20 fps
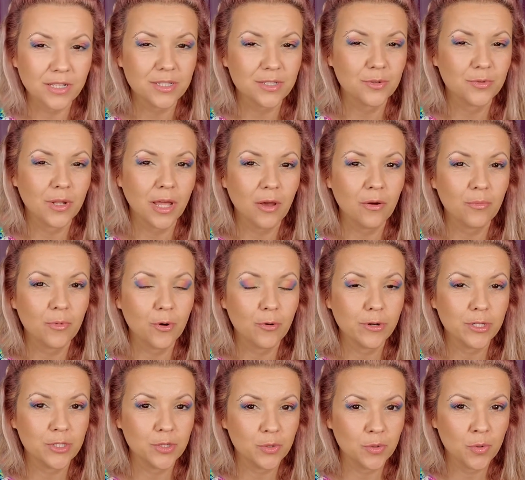so now I'm
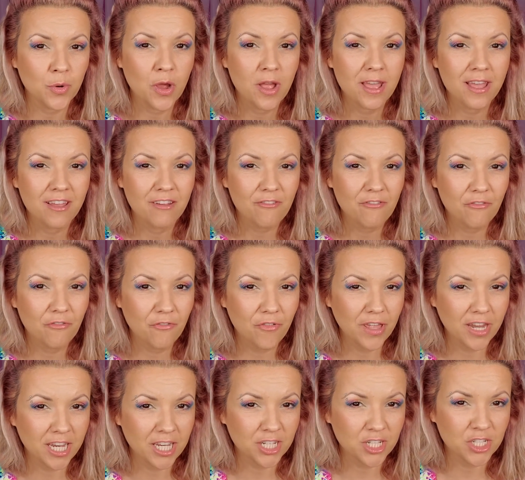going to
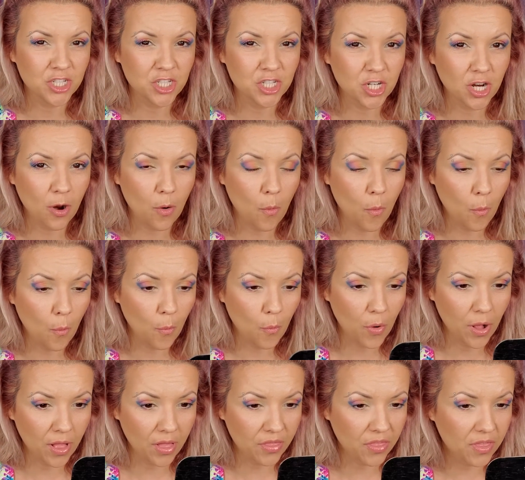finish
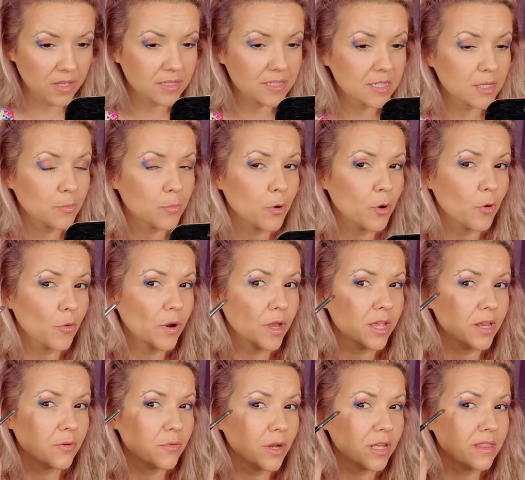with some
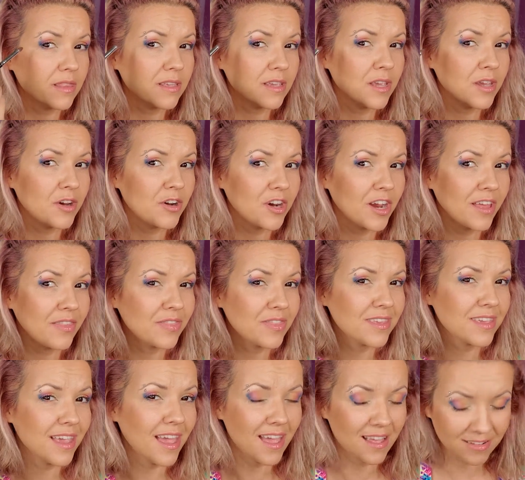green right here at
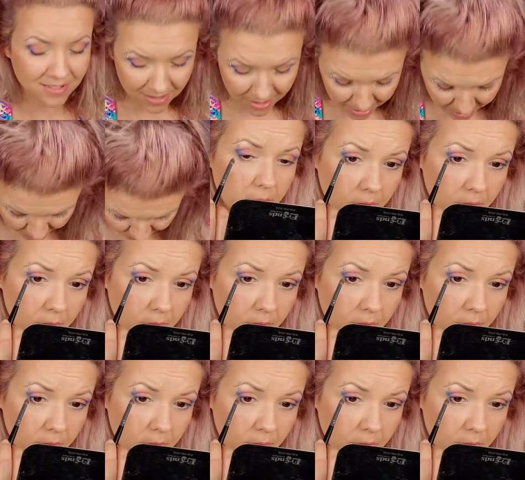the end.